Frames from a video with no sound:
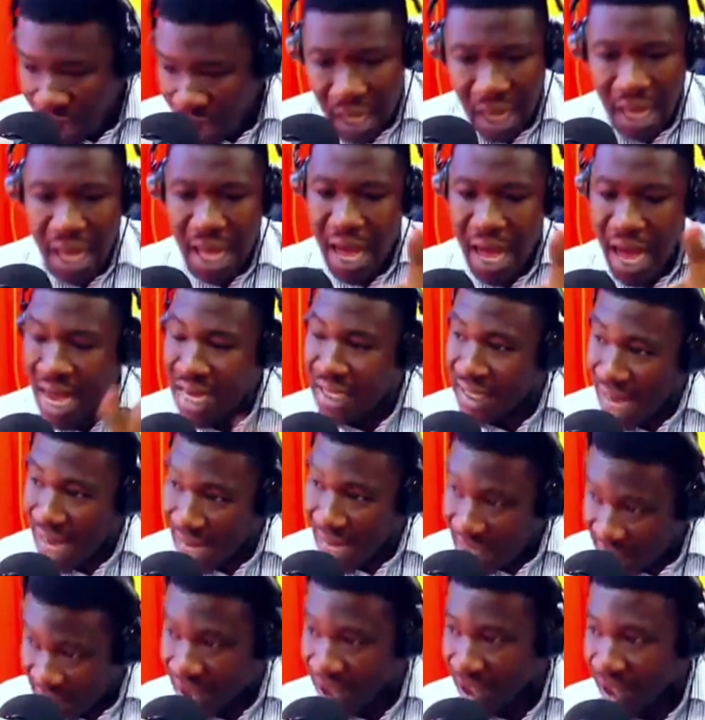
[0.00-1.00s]
As I see
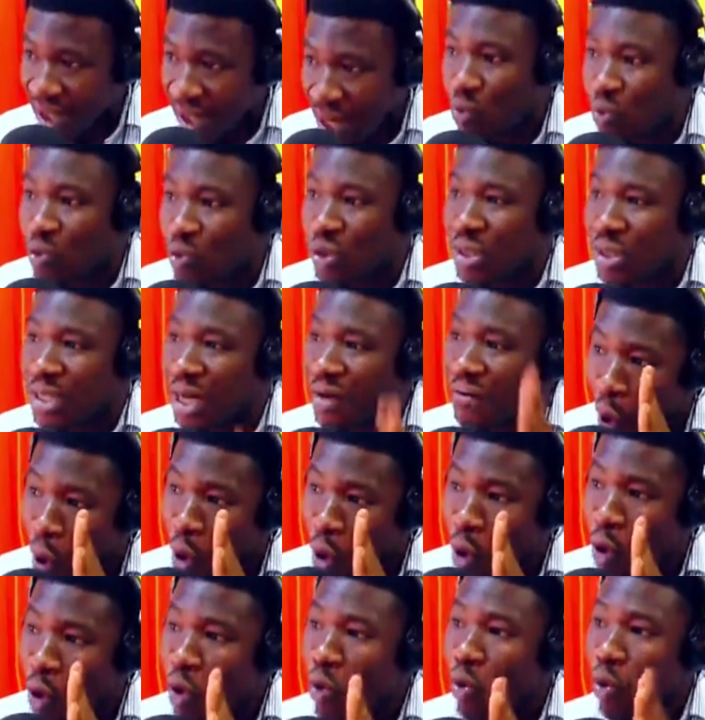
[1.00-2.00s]
a cut of four
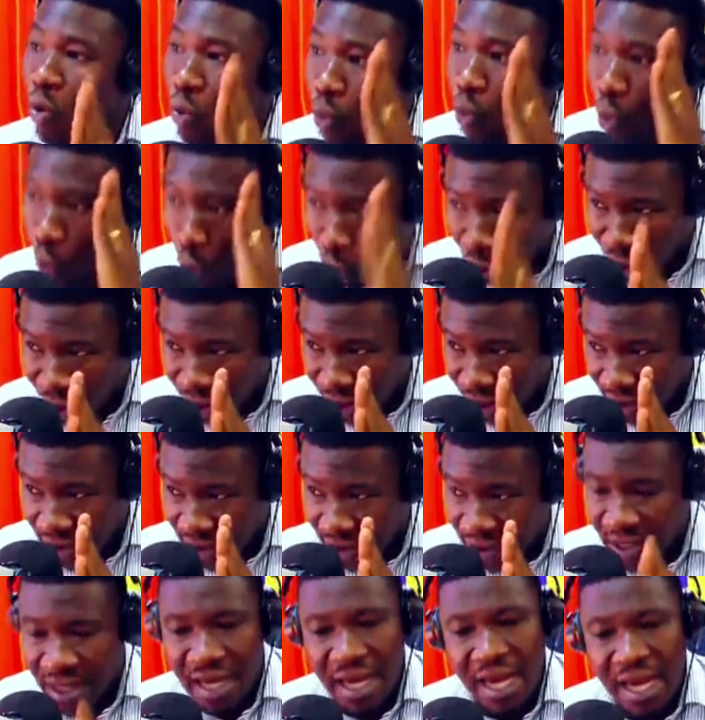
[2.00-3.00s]
corners.
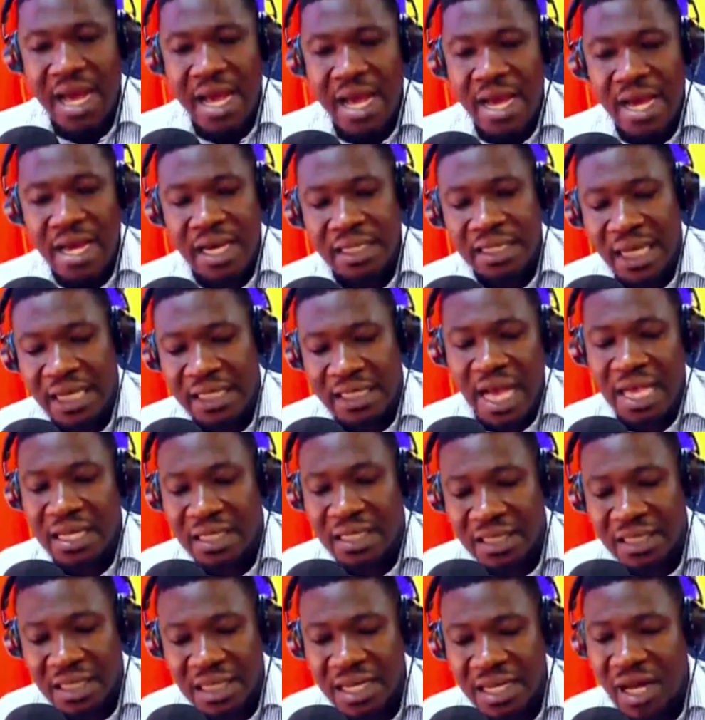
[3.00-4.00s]
It just as I see a
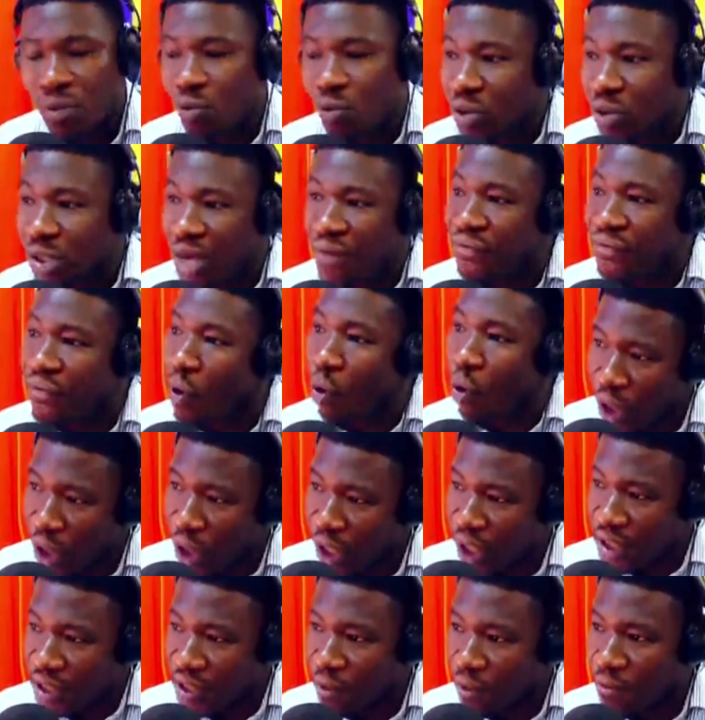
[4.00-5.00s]
cut of four corners, you
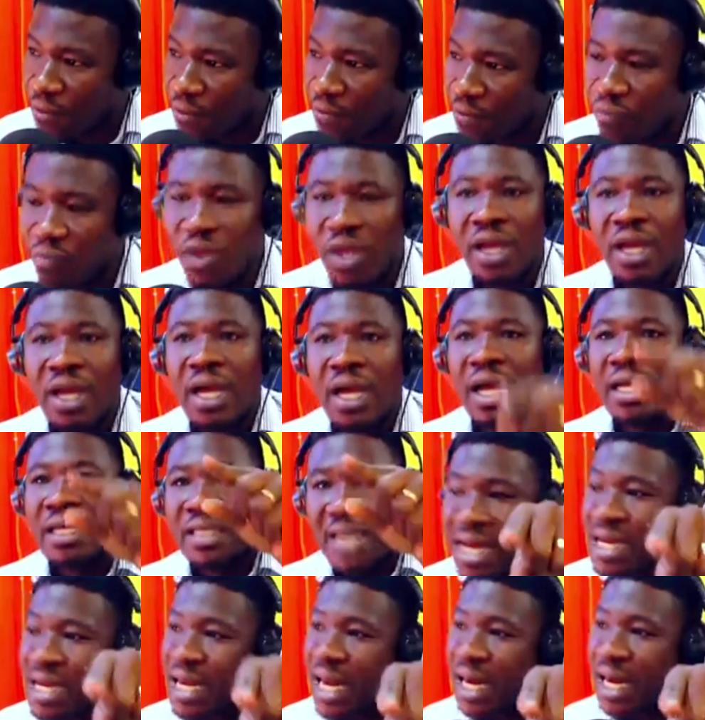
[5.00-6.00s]
know.
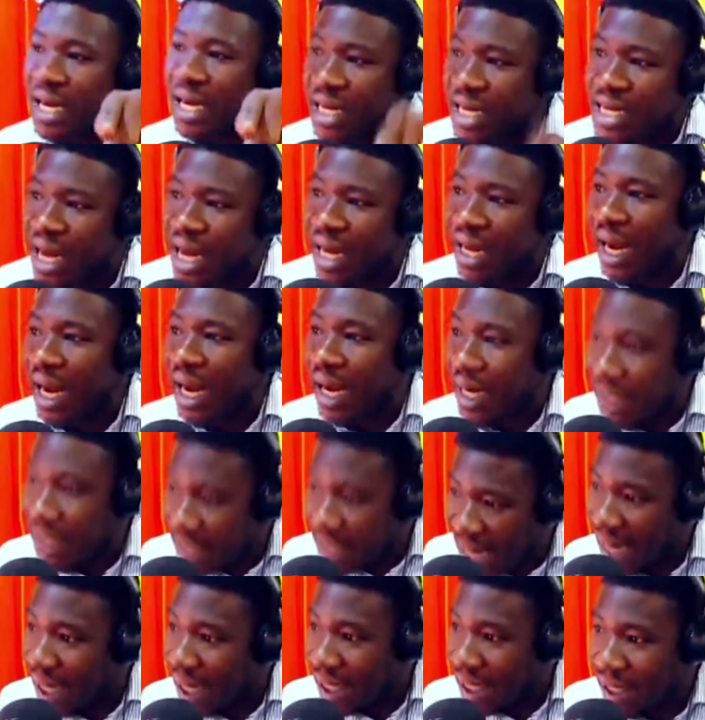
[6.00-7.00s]
Sanya de ye a dine.
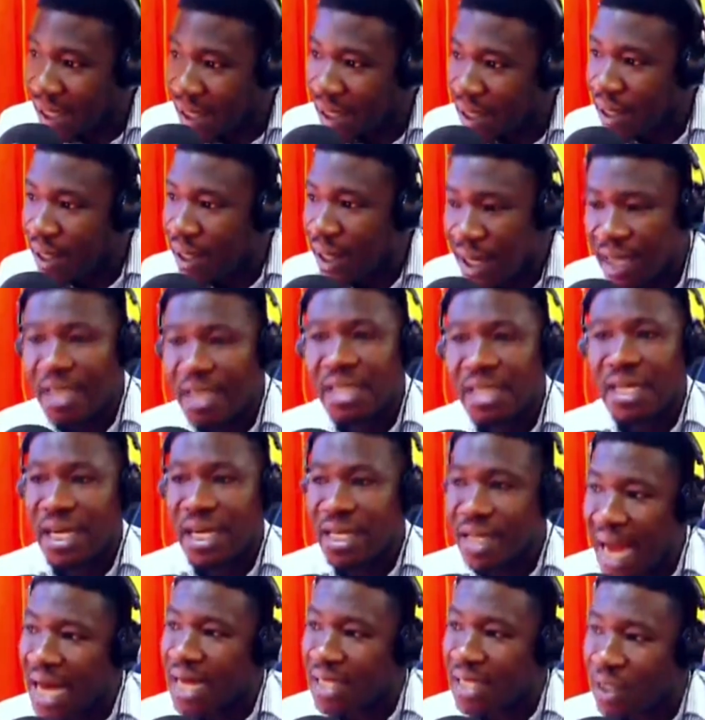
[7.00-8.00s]
It's a
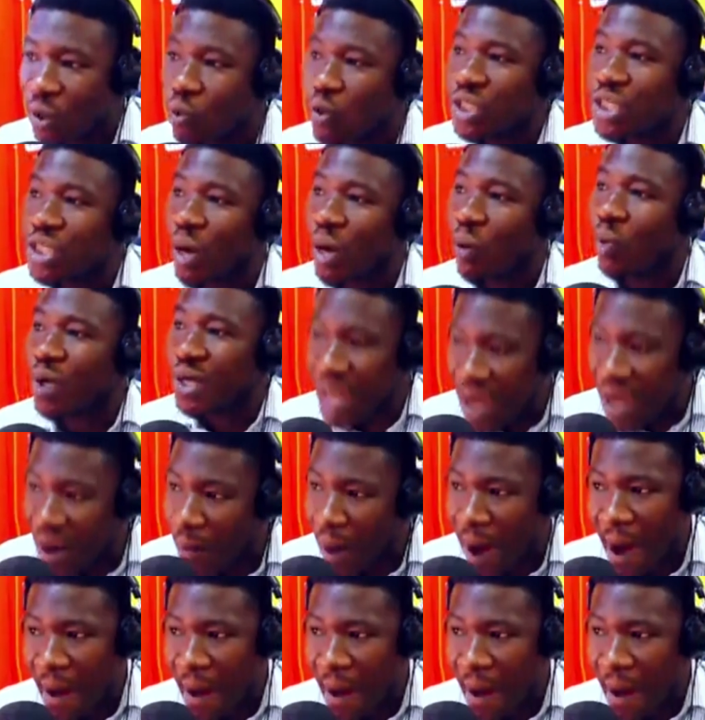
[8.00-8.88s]
dance with your wood dema.